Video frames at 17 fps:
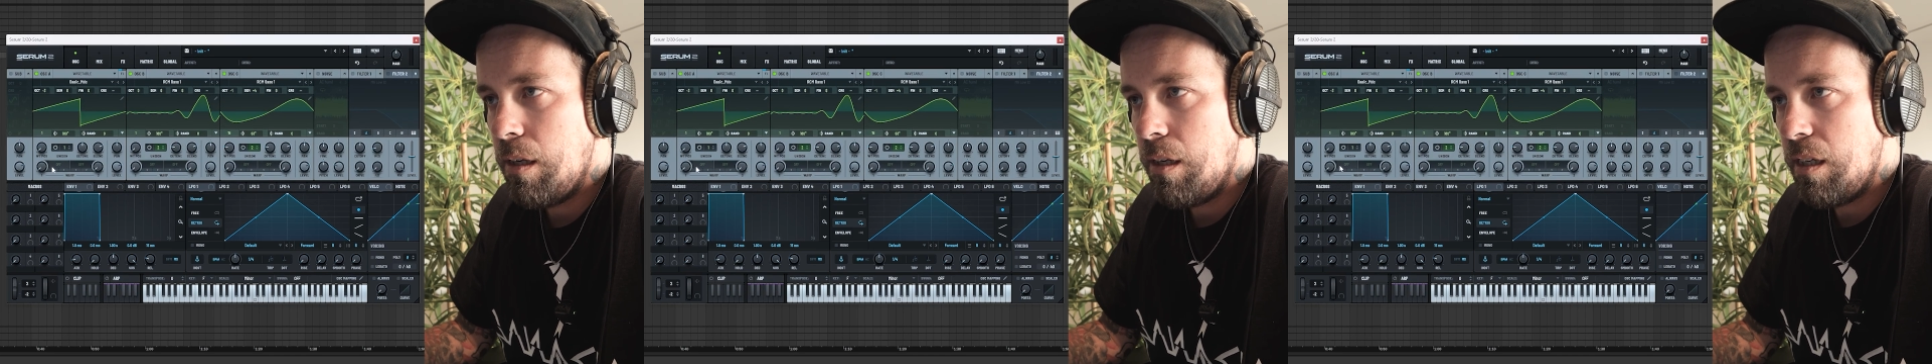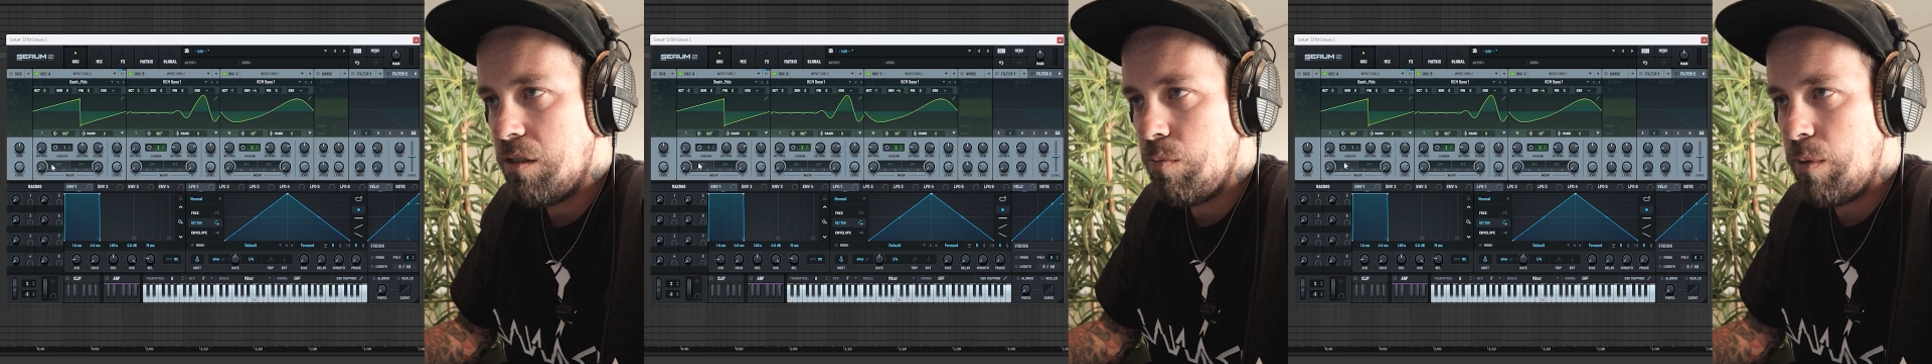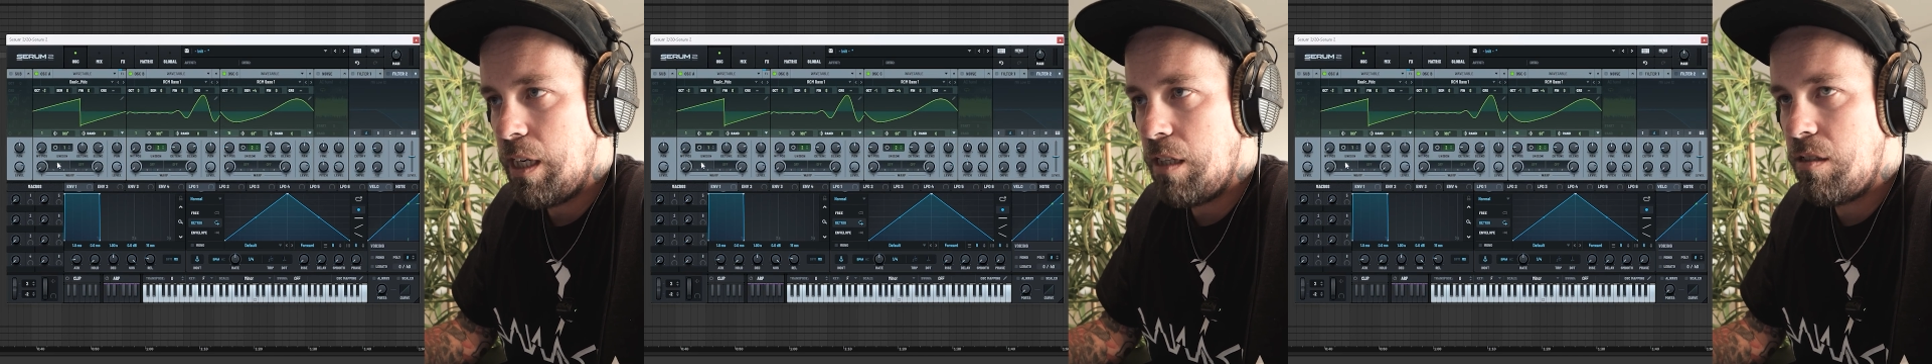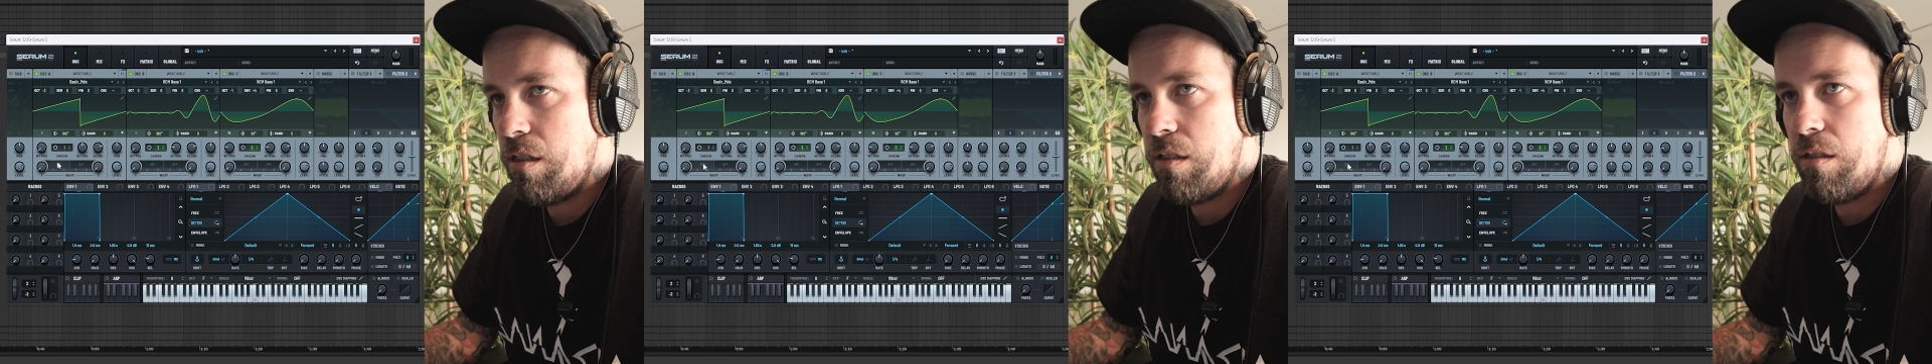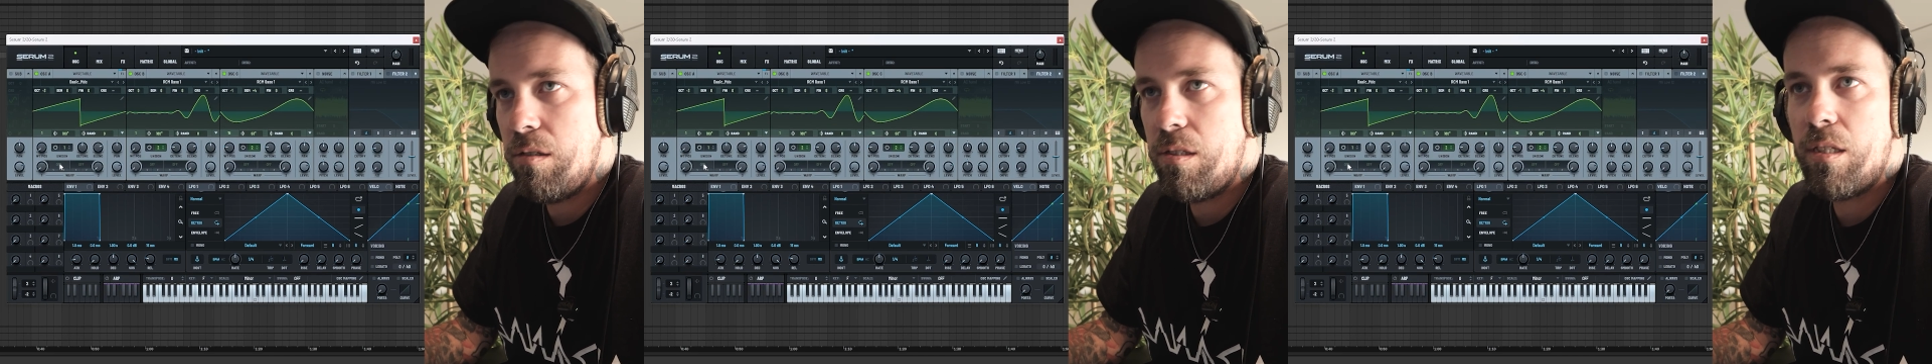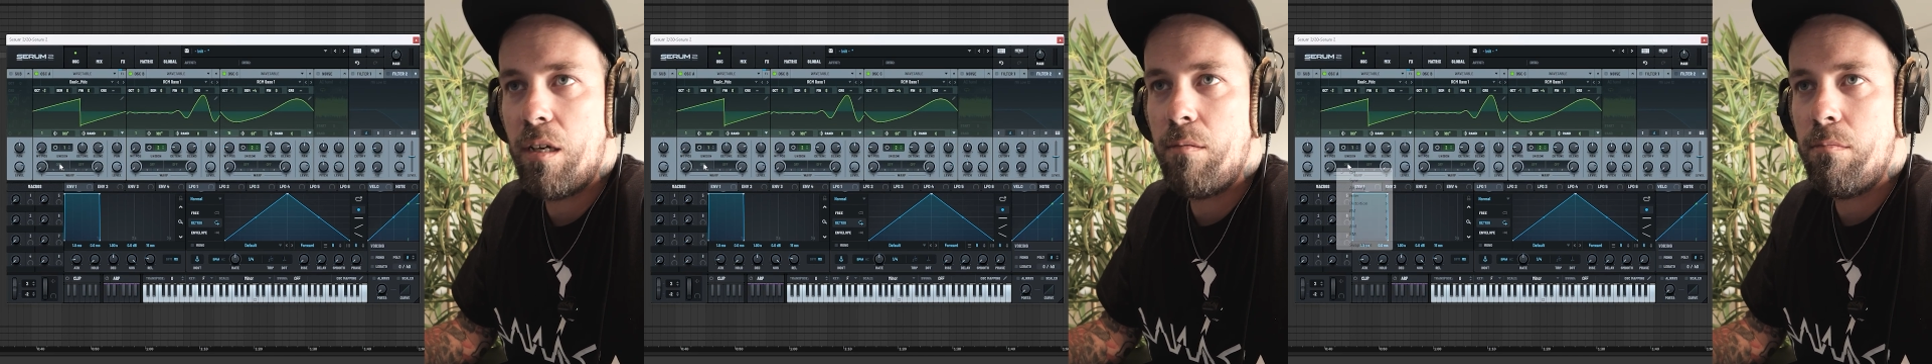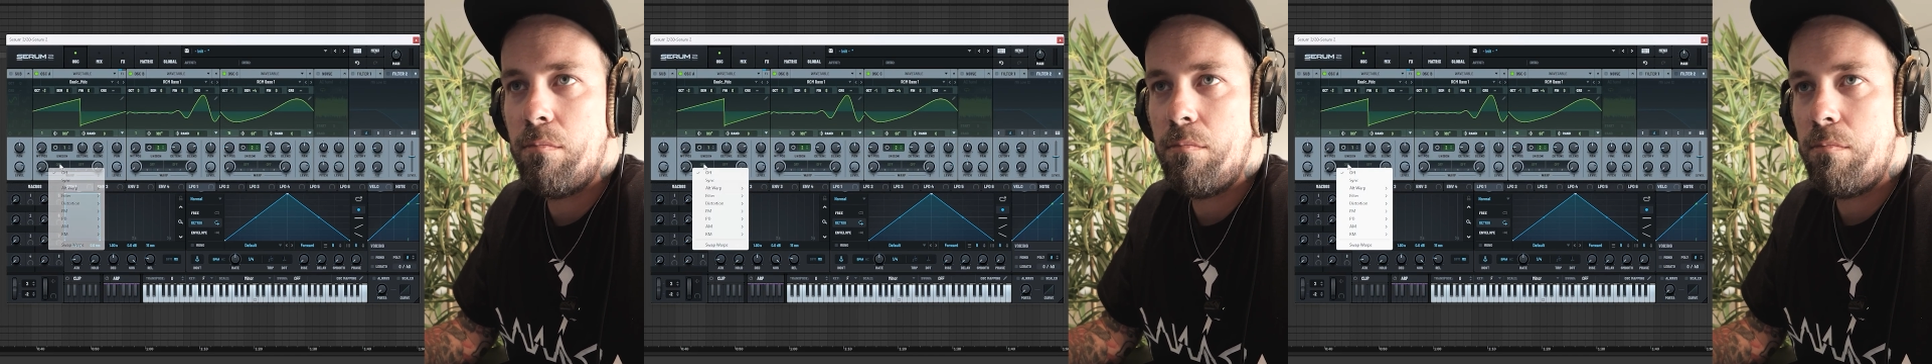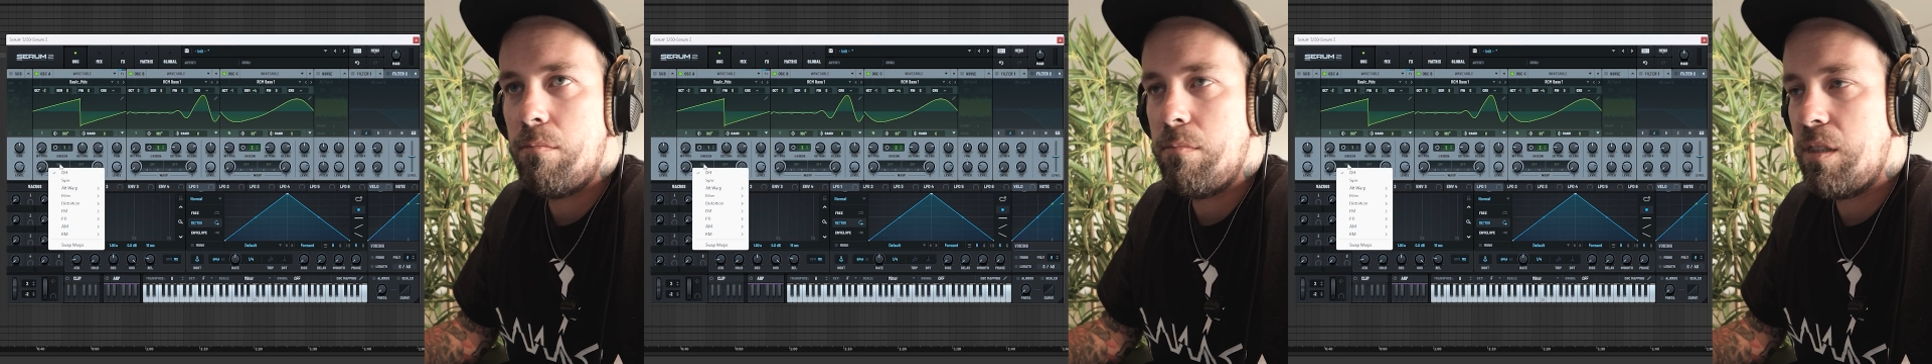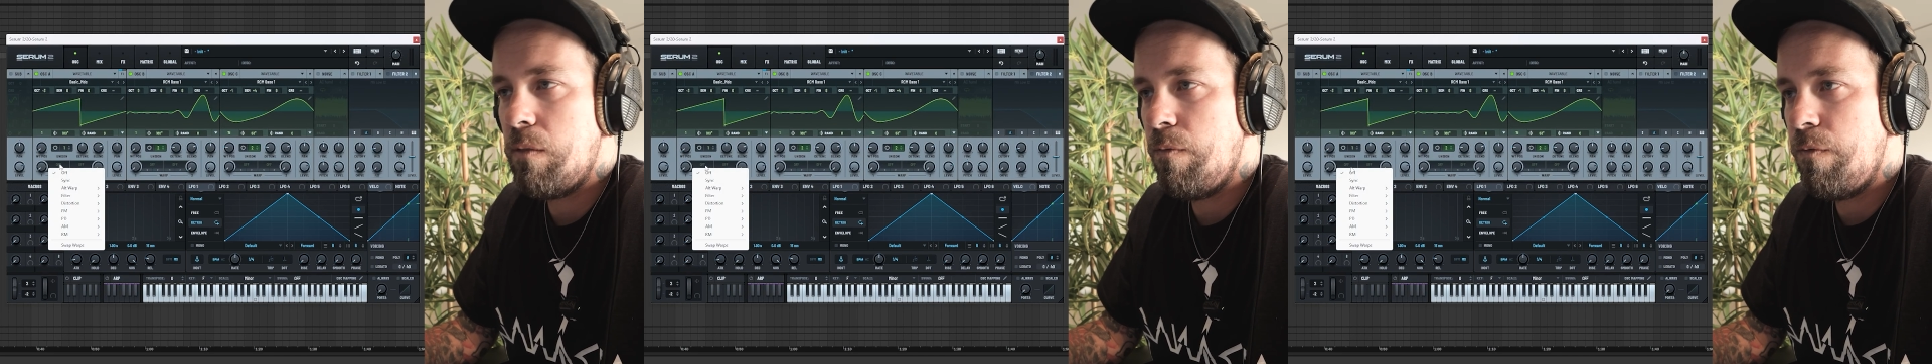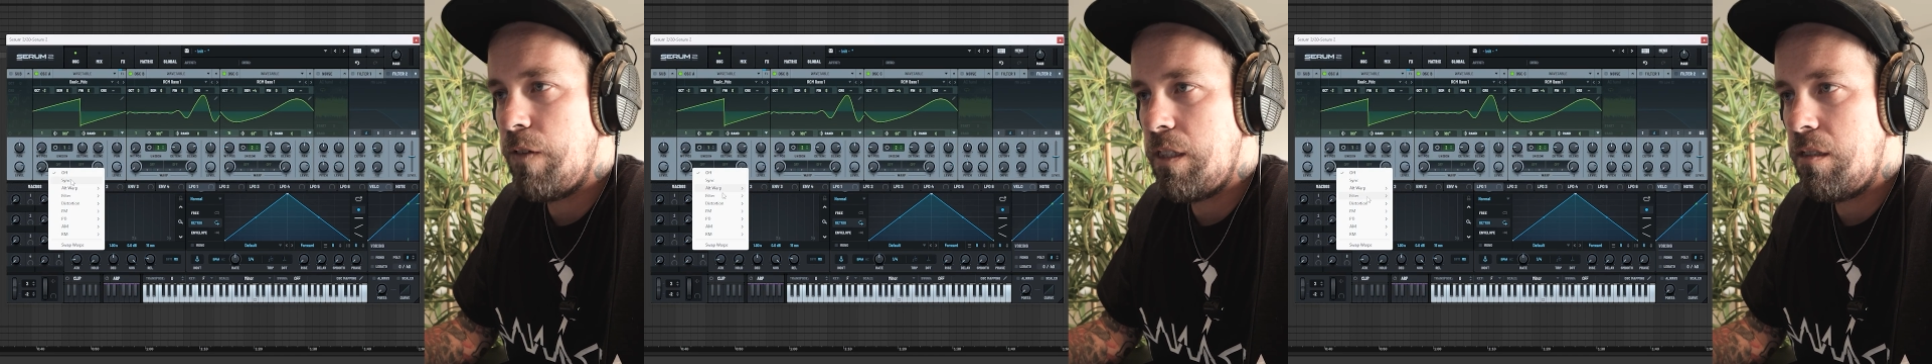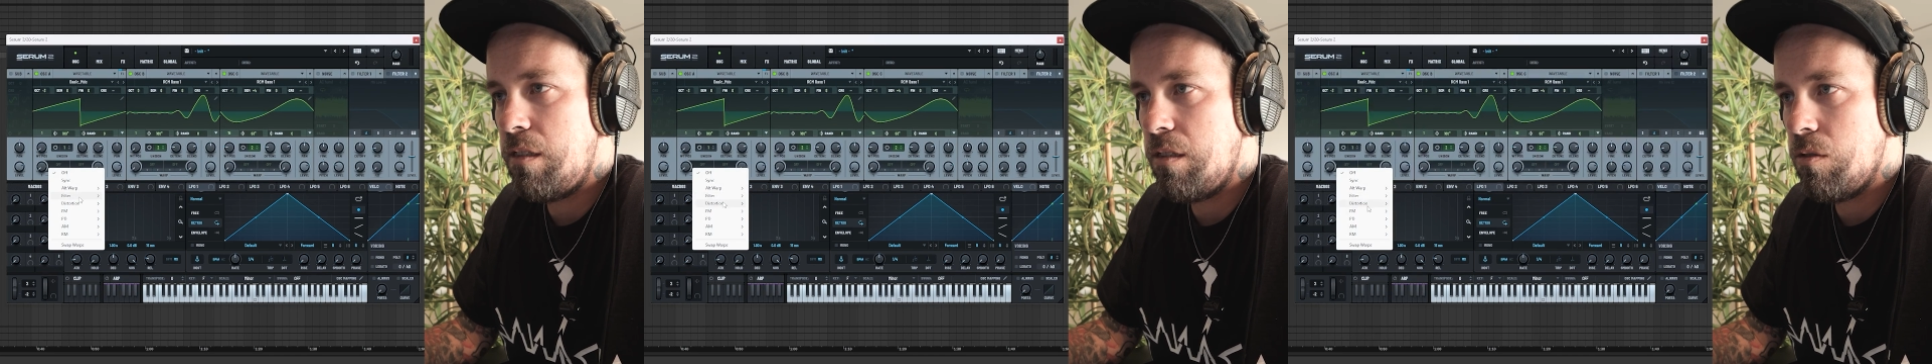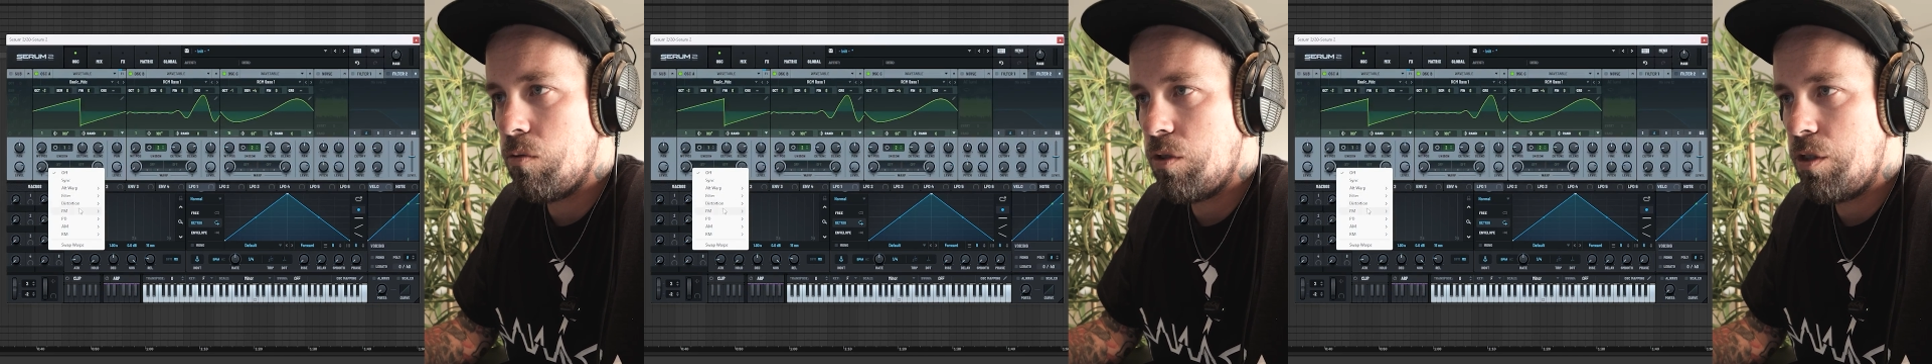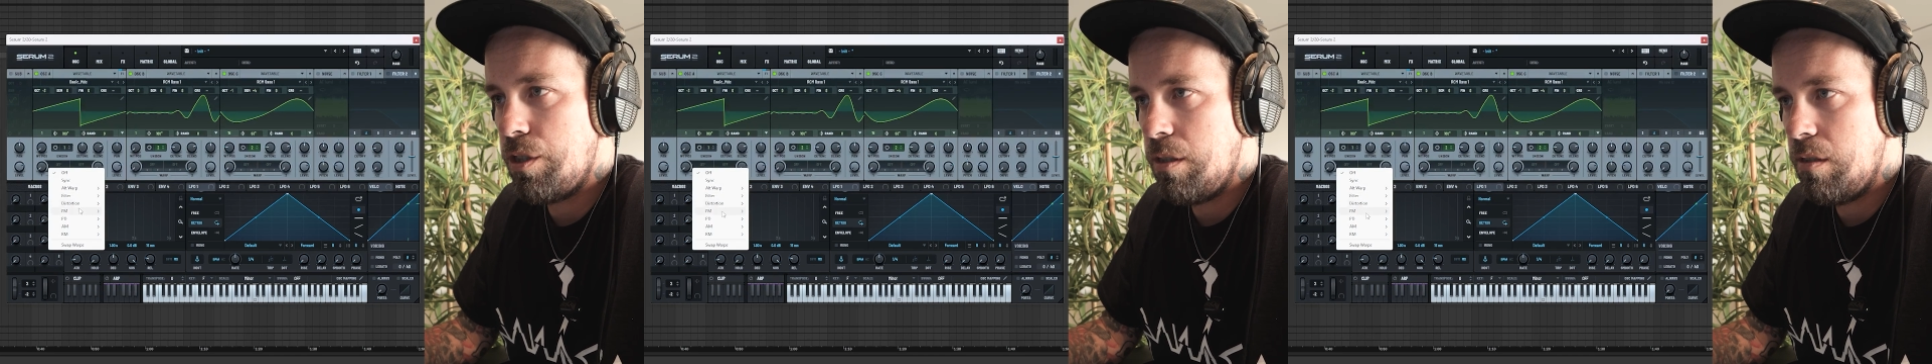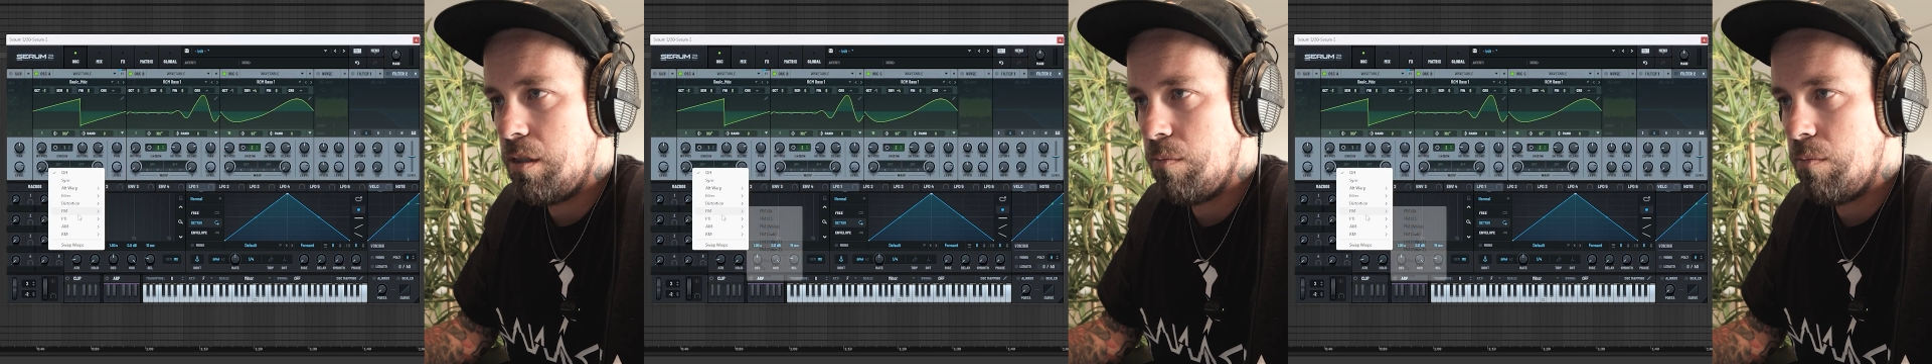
because we need to do some phase distortion.